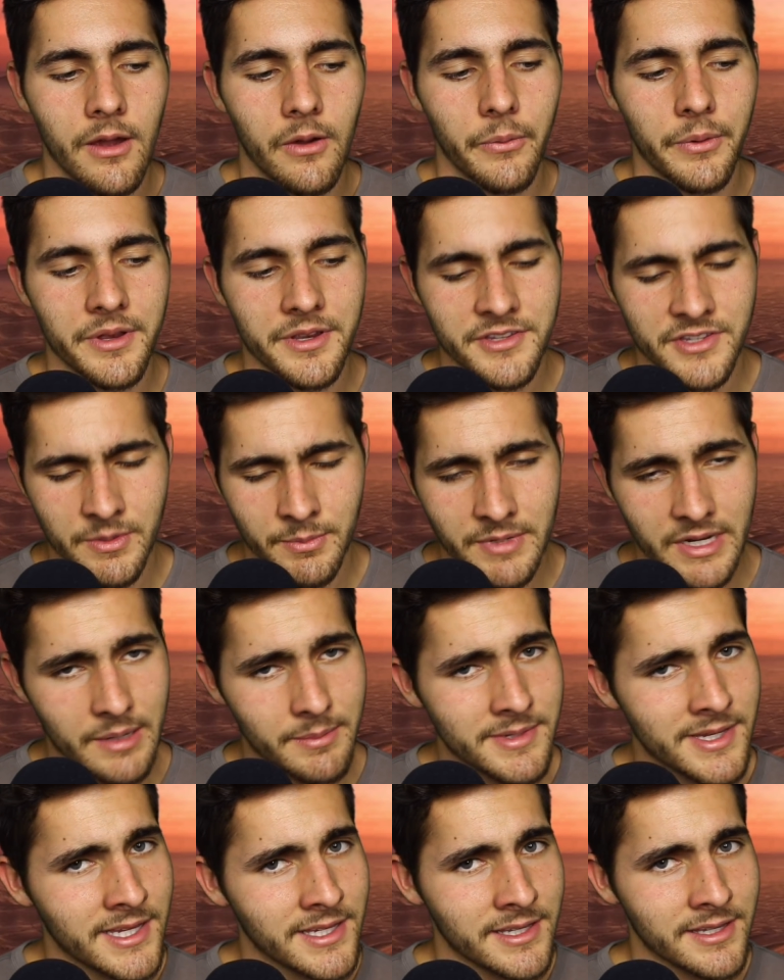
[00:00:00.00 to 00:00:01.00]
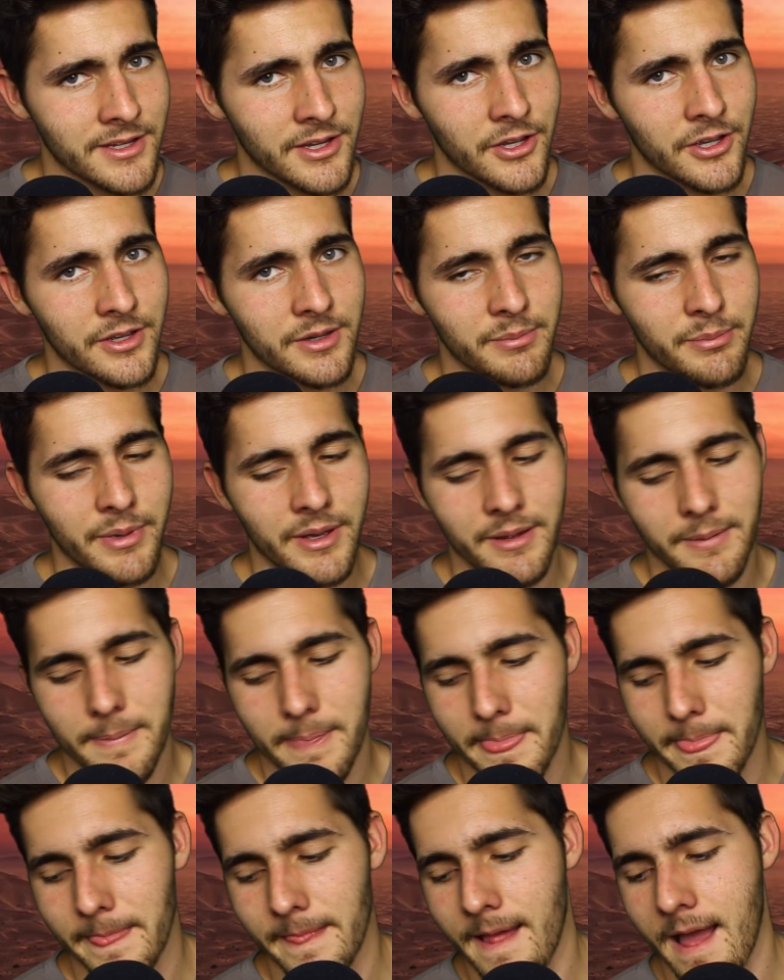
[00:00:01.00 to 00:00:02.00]
which sometimes isn't good, but
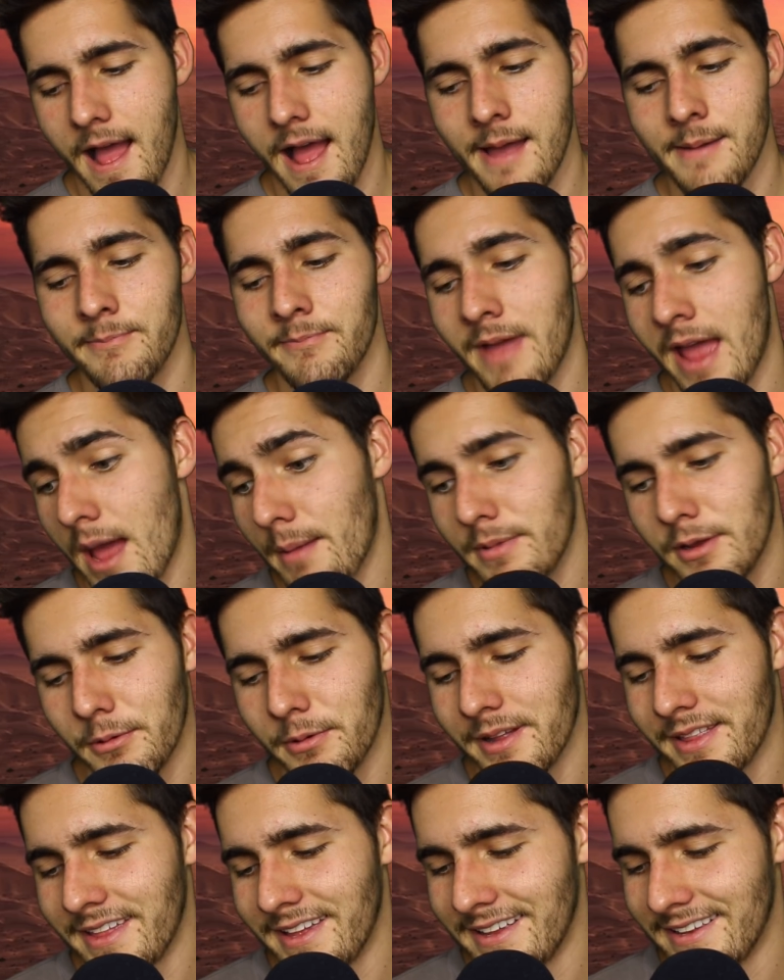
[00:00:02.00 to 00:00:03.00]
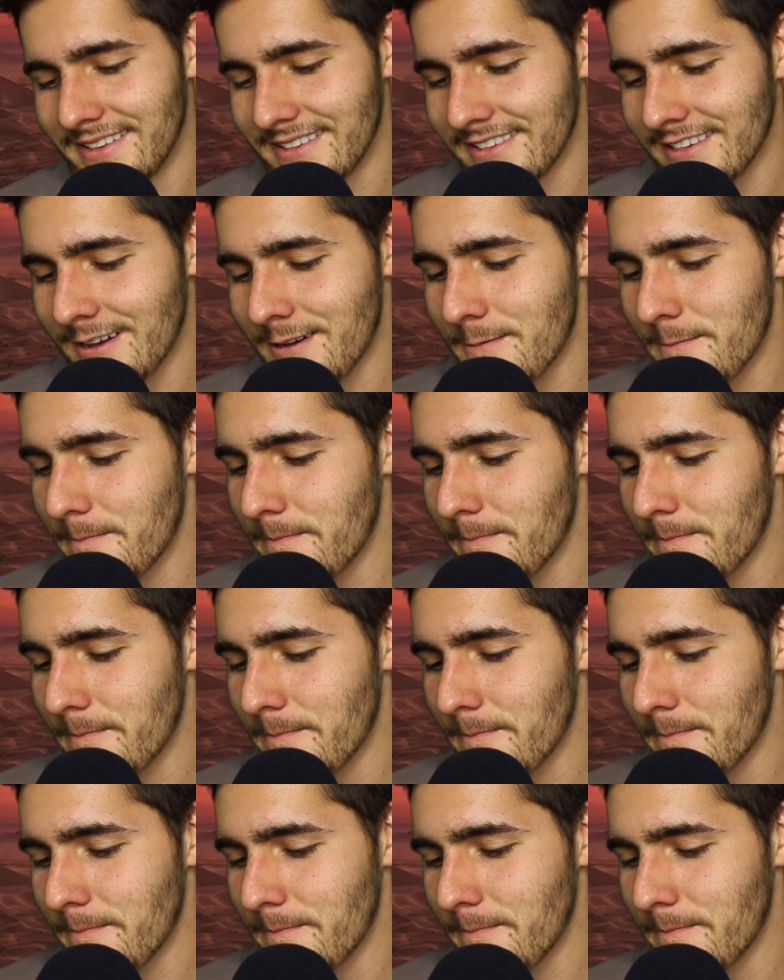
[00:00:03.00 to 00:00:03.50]
I'm happy with it. So